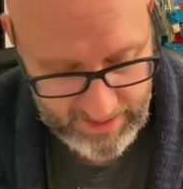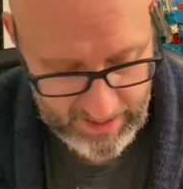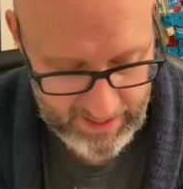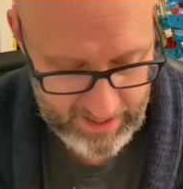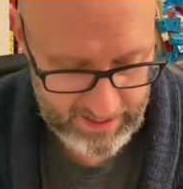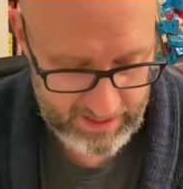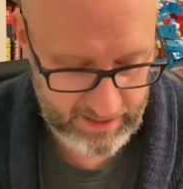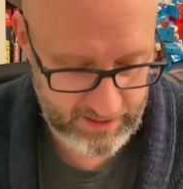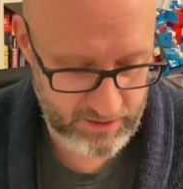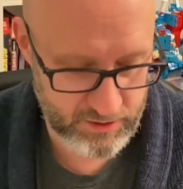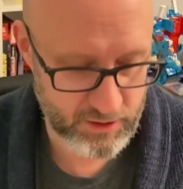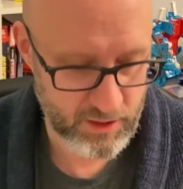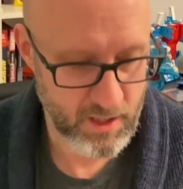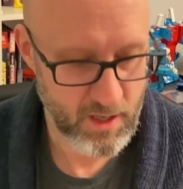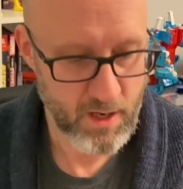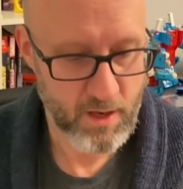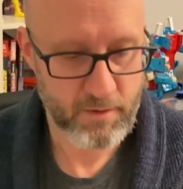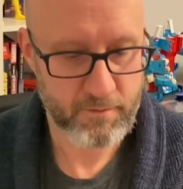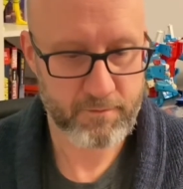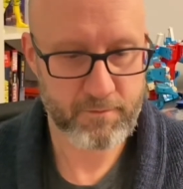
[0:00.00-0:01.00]
Age
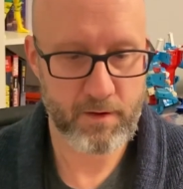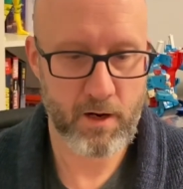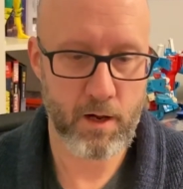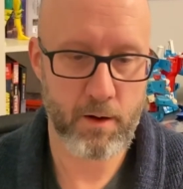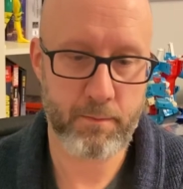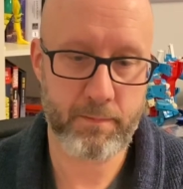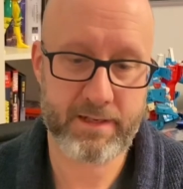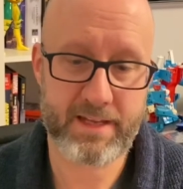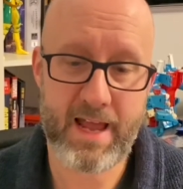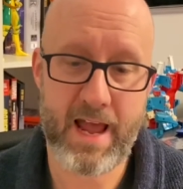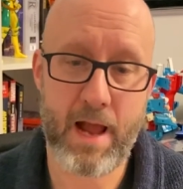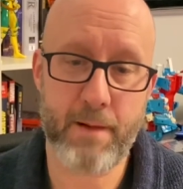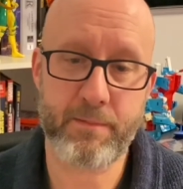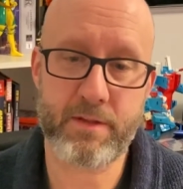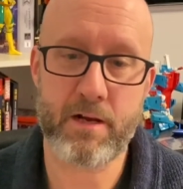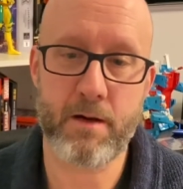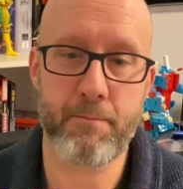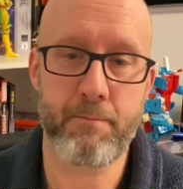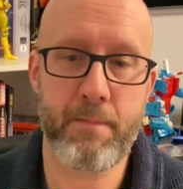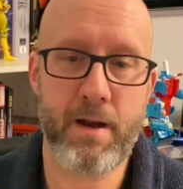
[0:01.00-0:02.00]
from
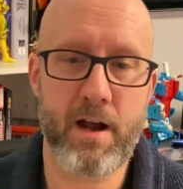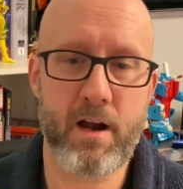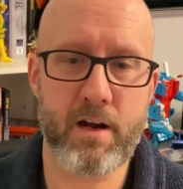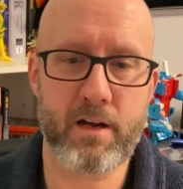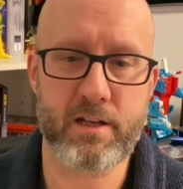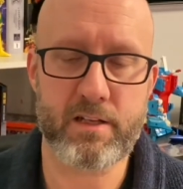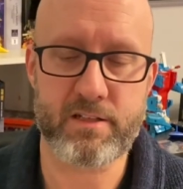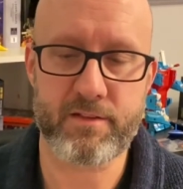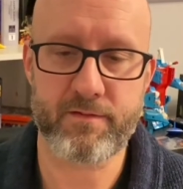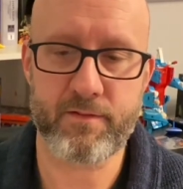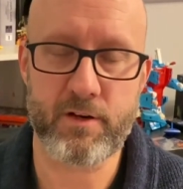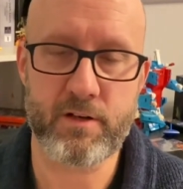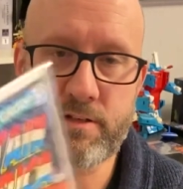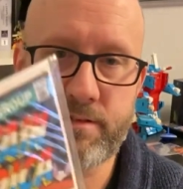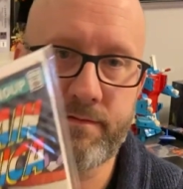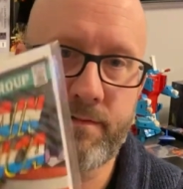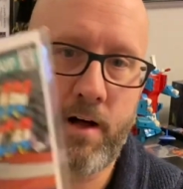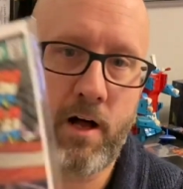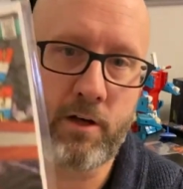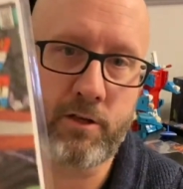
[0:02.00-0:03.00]
Captain America's first
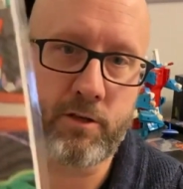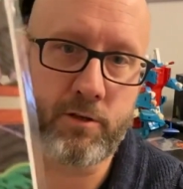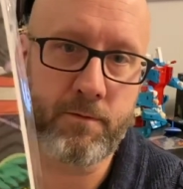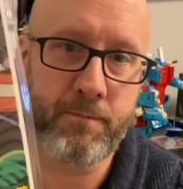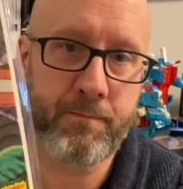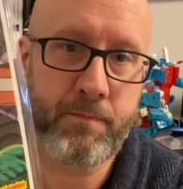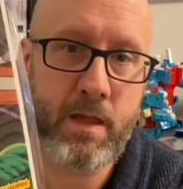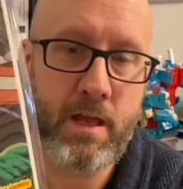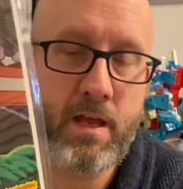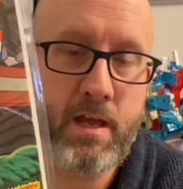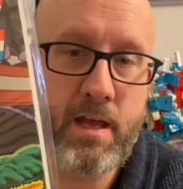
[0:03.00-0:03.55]
volume.